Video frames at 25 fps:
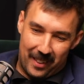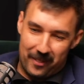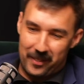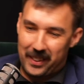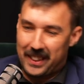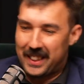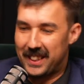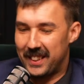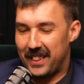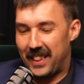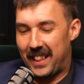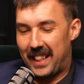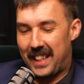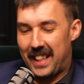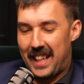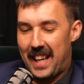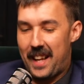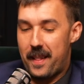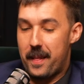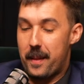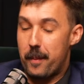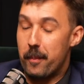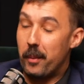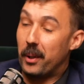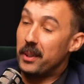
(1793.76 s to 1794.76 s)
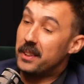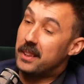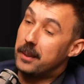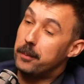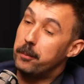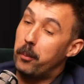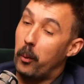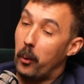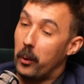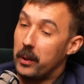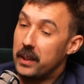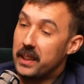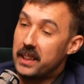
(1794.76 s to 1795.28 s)
I'm excited. And the most
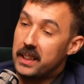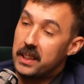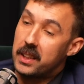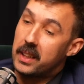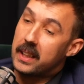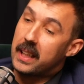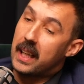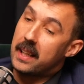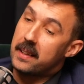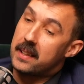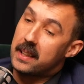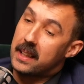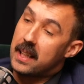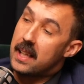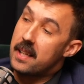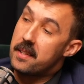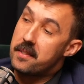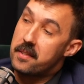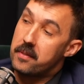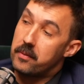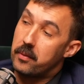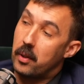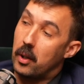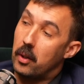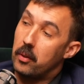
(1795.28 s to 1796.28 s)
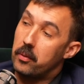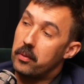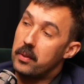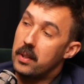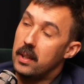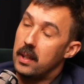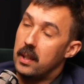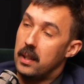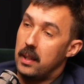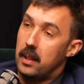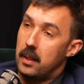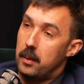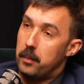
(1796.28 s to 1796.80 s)
importantly, you get the kids involved
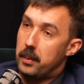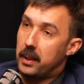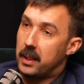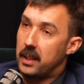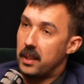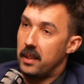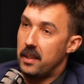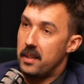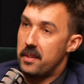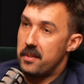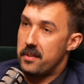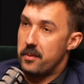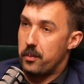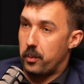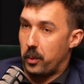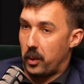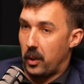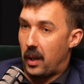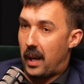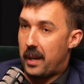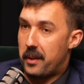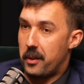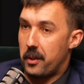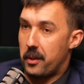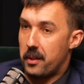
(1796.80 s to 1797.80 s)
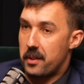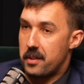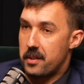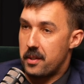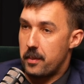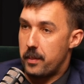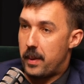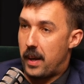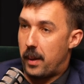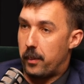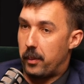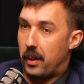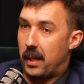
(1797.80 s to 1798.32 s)
because what I noticed
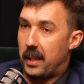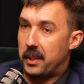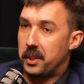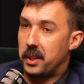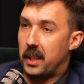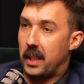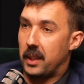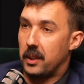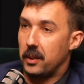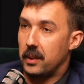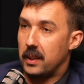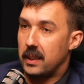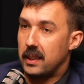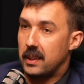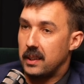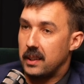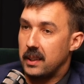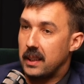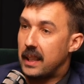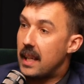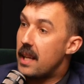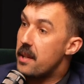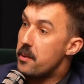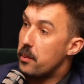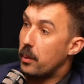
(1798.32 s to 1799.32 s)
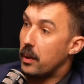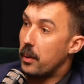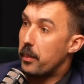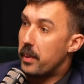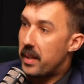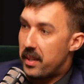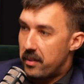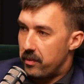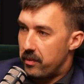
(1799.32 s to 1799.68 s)
about my channel is the kids want to be